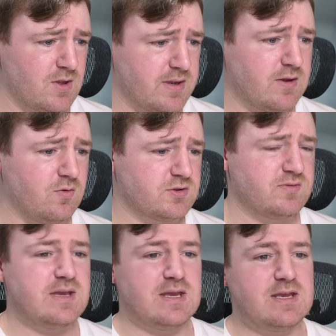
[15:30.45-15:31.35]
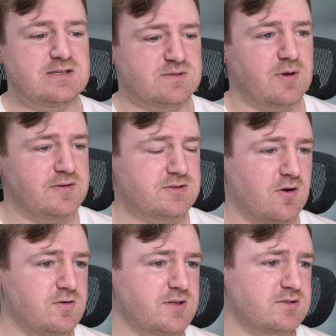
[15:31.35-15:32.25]
Okay, cool. So he's his brother's
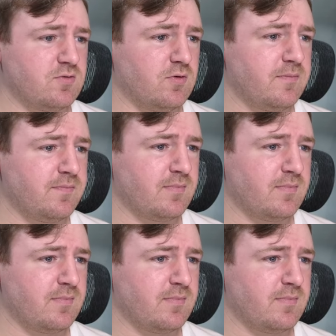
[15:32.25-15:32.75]
coach. That's cool.